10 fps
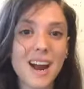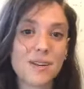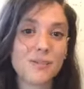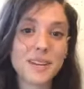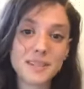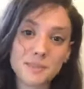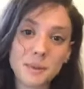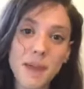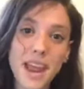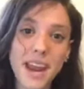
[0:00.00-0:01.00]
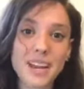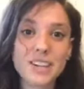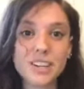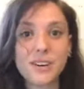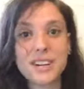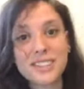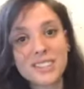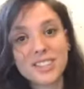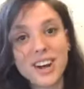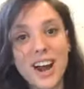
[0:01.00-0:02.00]
our Facebook page, our
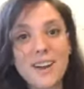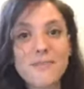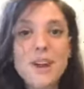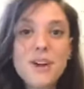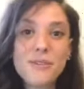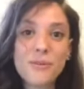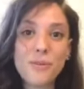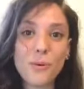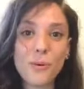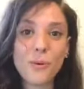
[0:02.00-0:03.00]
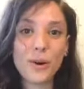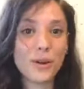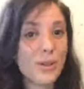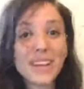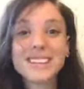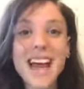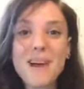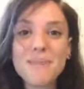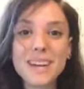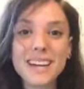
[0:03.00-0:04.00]
Instagram for things
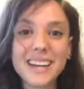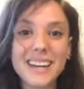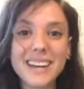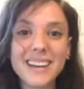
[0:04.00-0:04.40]
happening